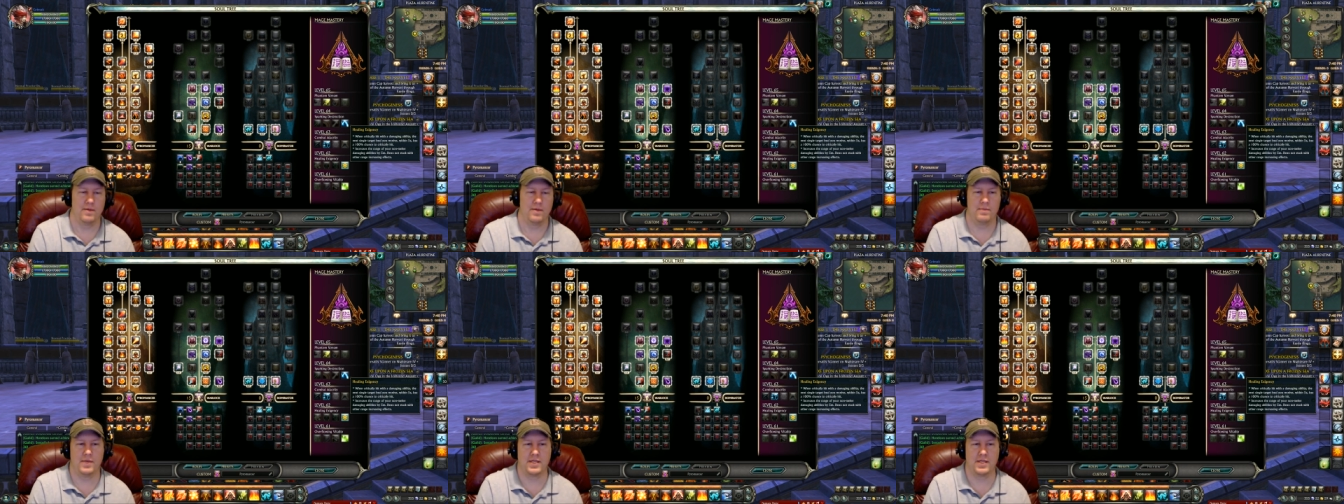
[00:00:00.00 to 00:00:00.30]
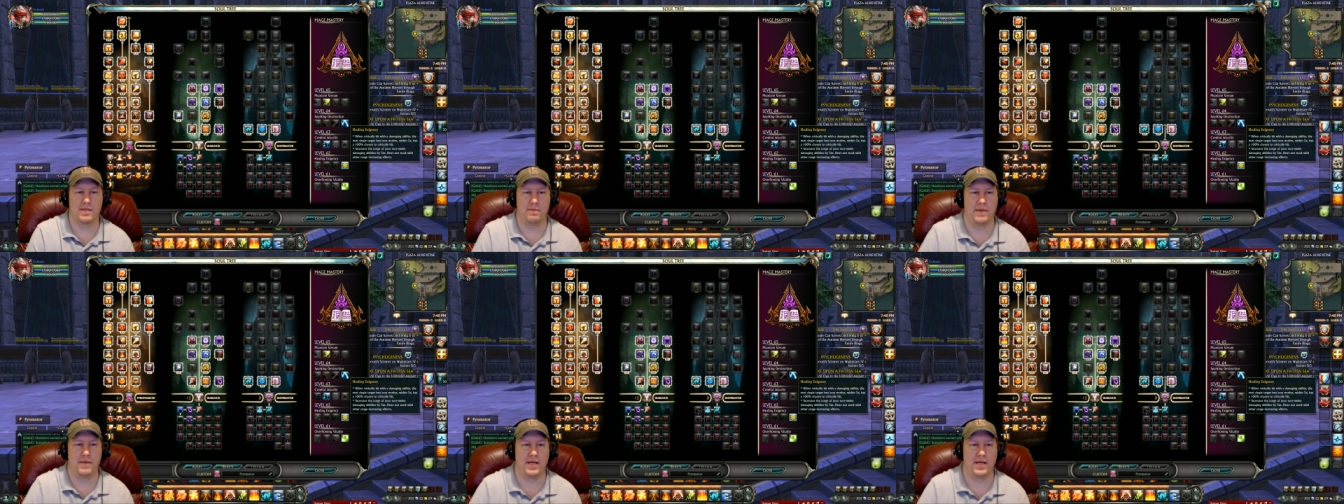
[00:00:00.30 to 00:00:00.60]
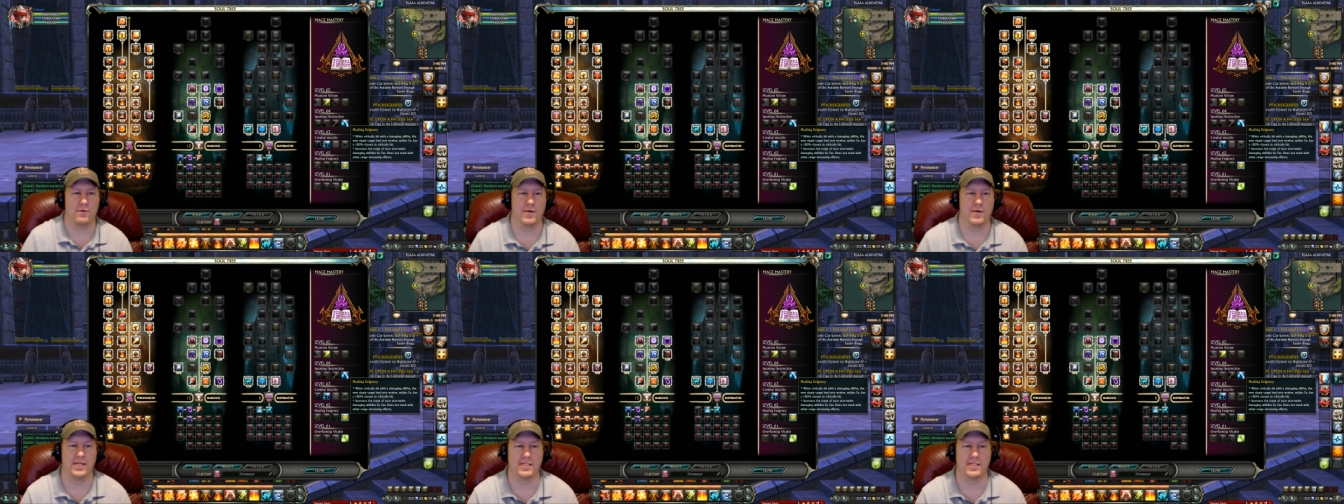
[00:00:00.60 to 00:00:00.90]
But the
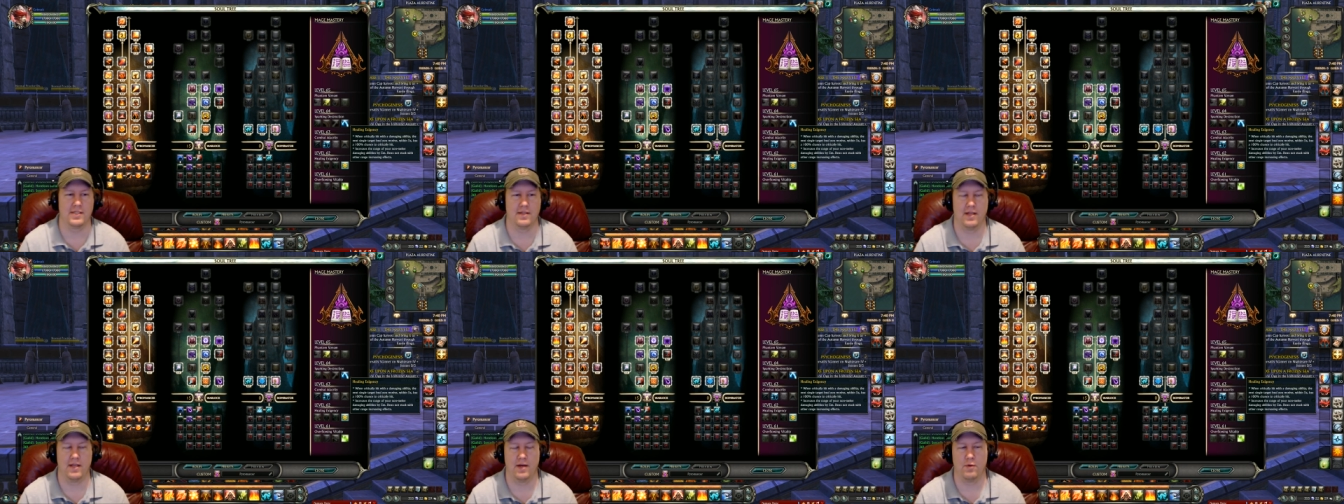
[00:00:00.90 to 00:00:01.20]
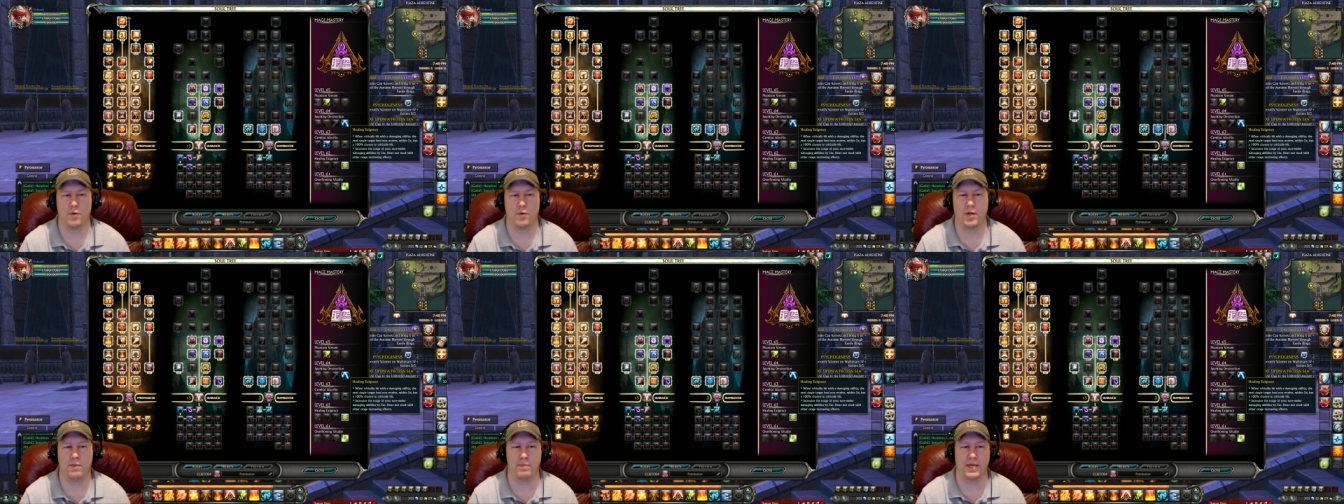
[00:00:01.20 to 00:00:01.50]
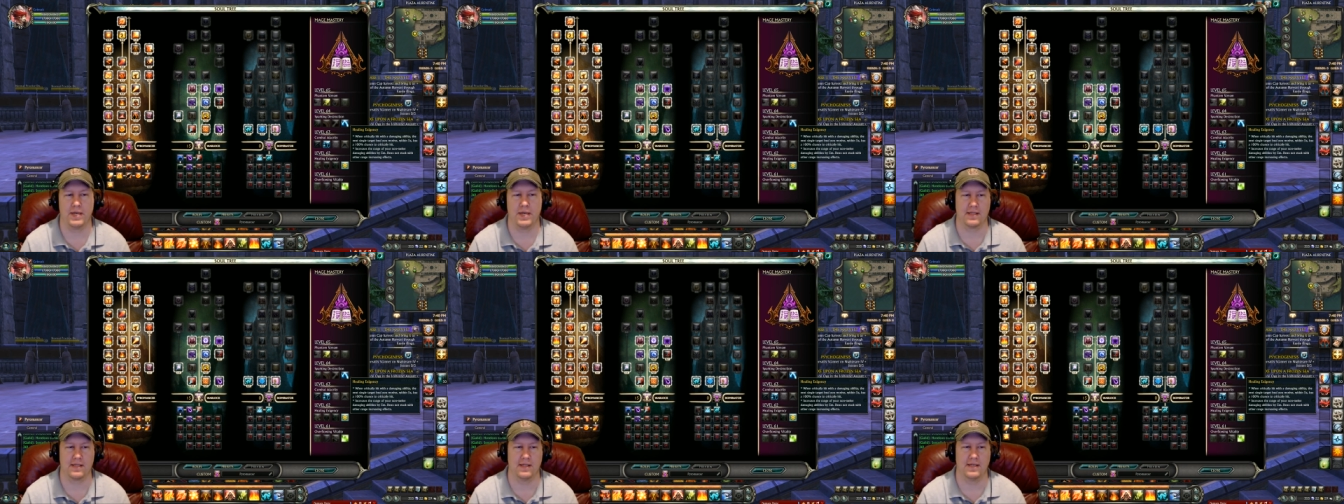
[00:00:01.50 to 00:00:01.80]
main reason that we
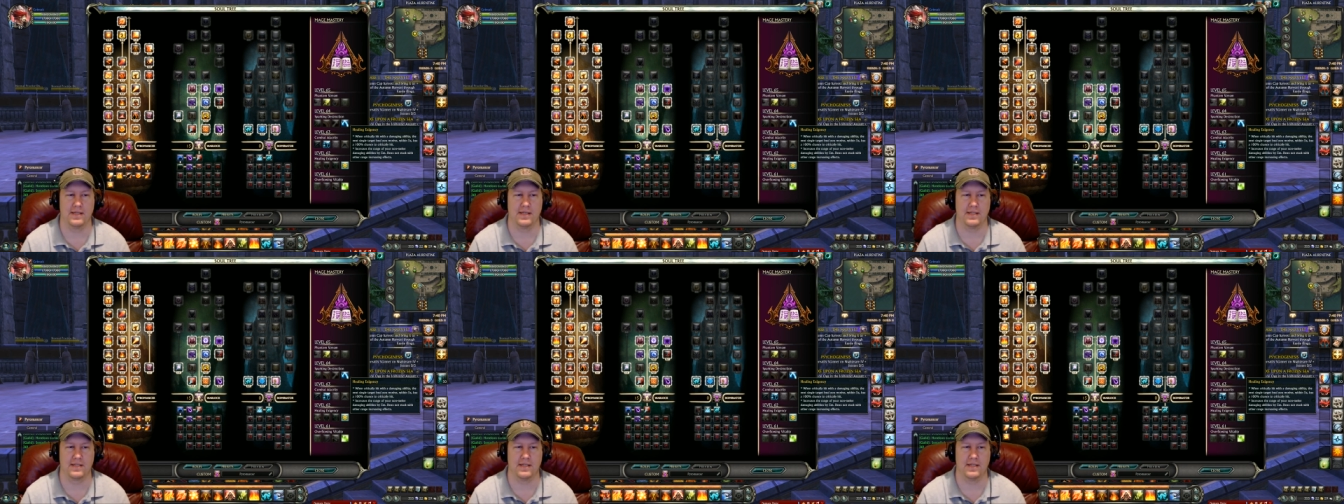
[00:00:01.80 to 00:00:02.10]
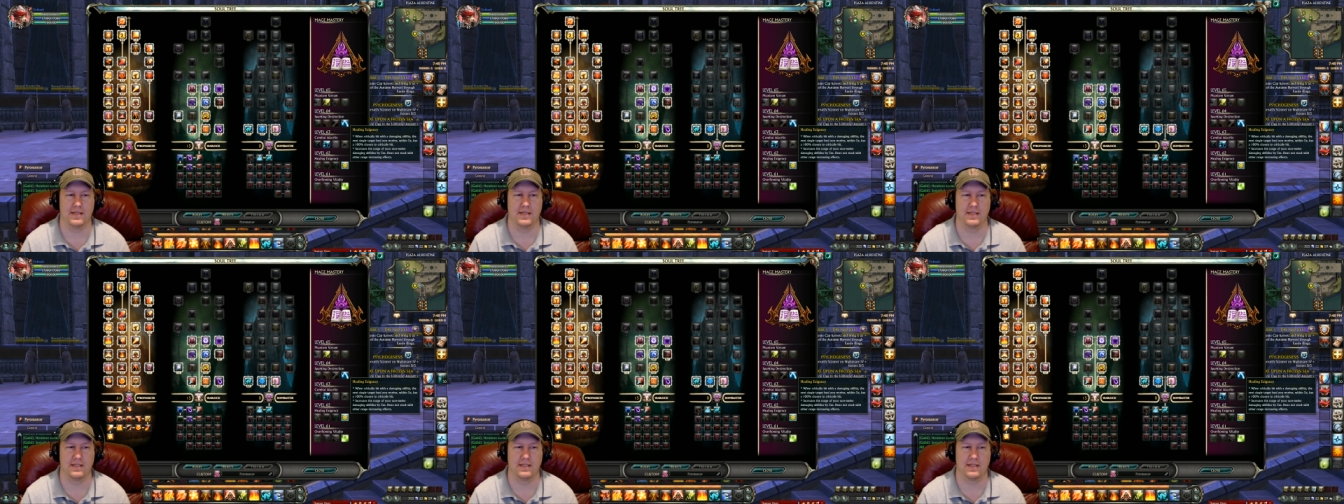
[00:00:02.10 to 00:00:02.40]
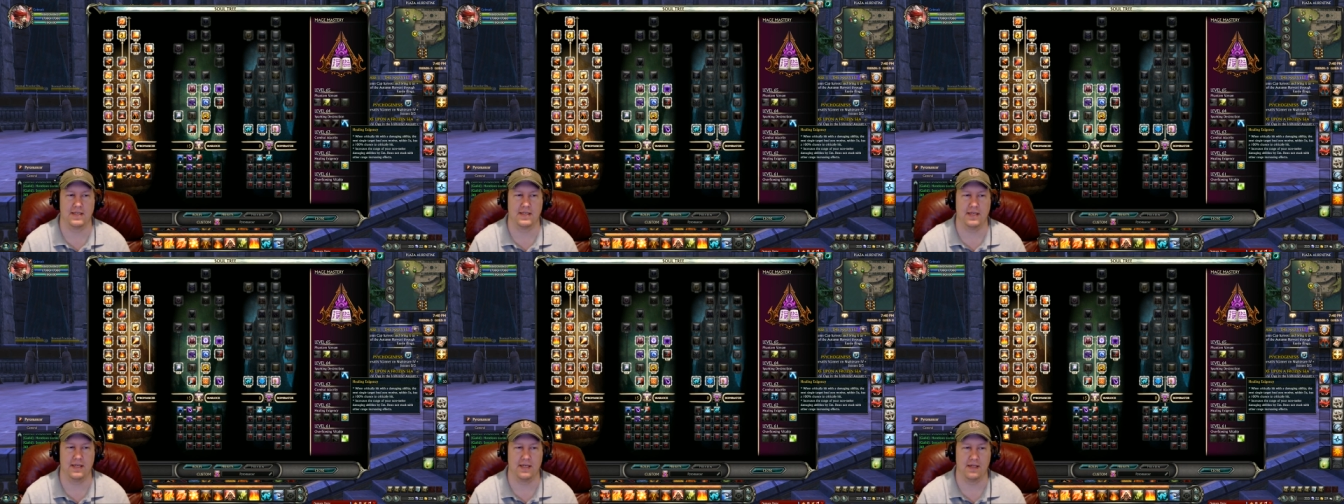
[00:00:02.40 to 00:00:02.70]
picked this
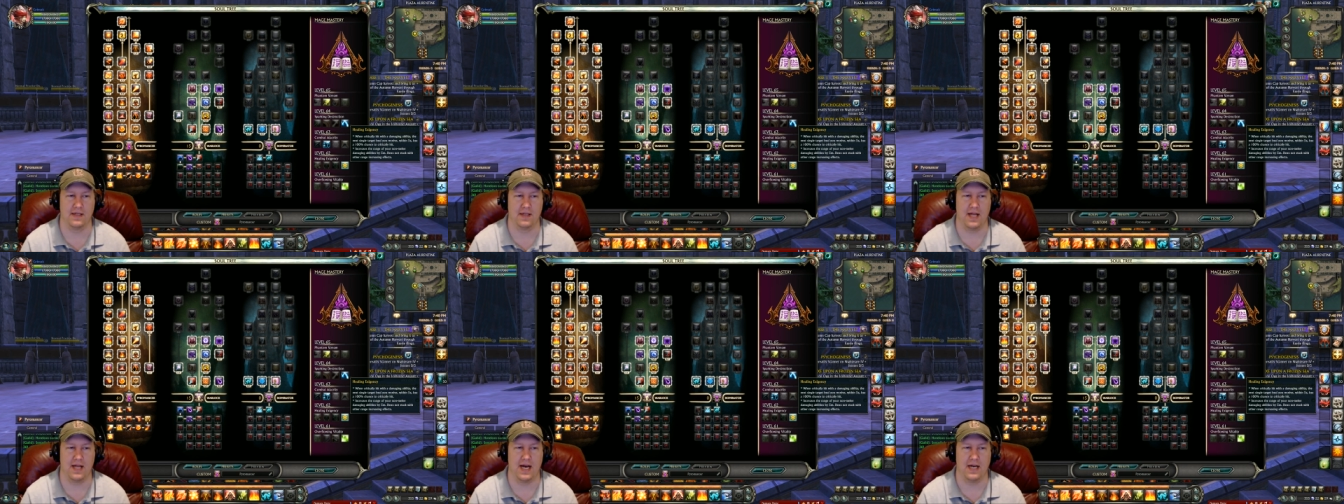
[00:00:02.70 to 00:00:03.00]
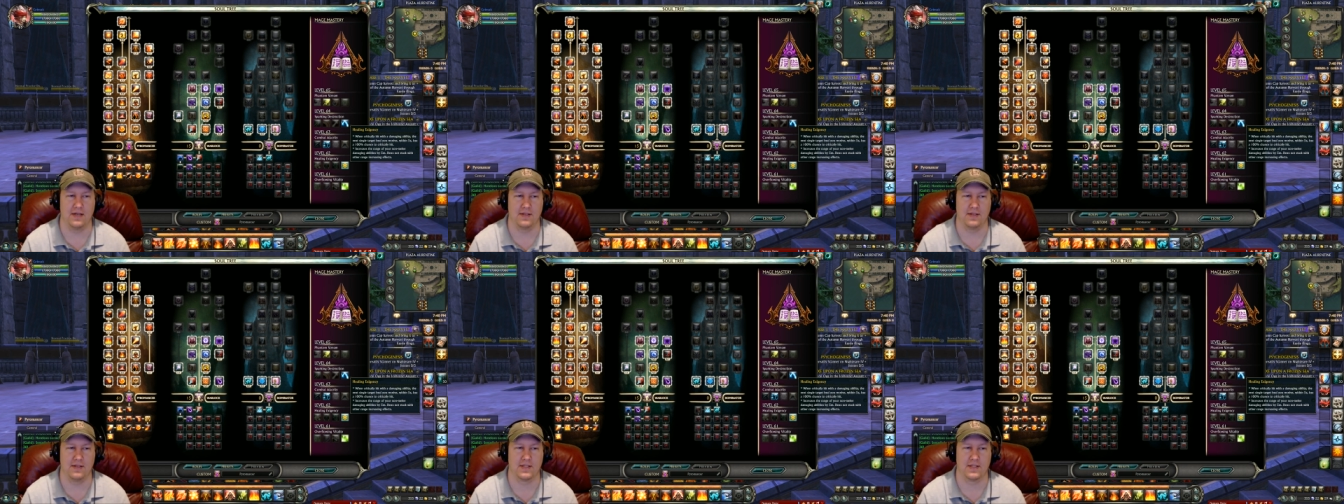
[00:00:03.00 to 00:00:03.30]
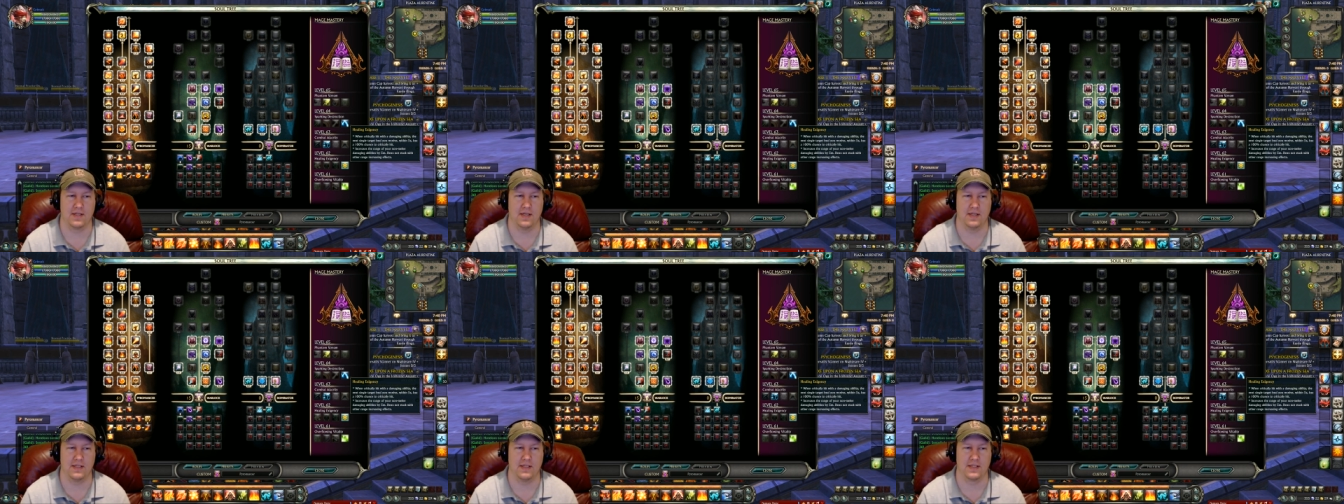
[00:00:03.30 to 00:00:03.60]
is it allows
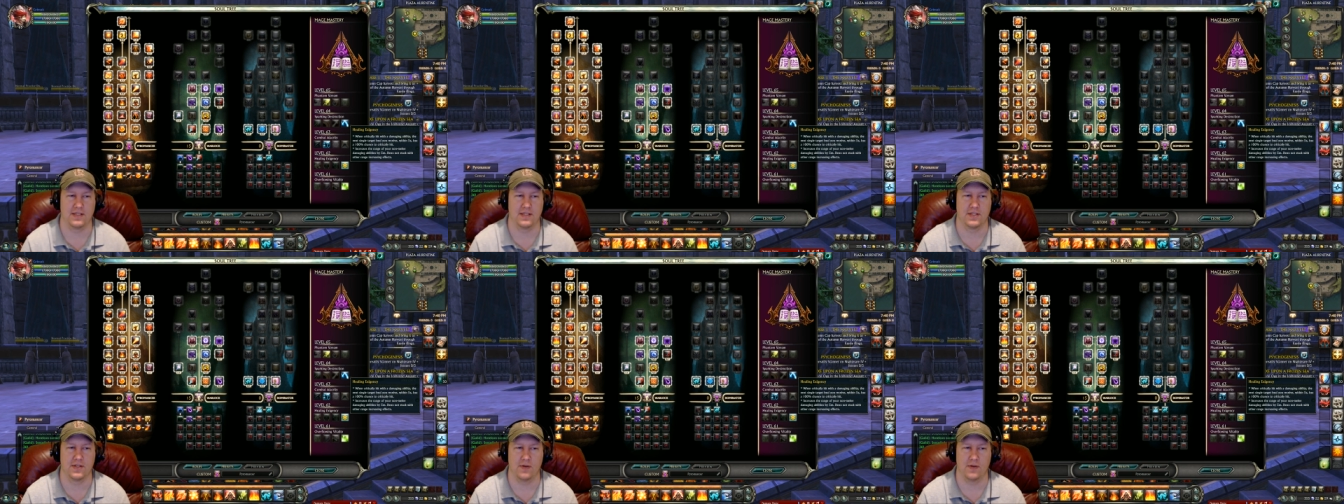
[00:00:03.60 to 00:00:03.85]
us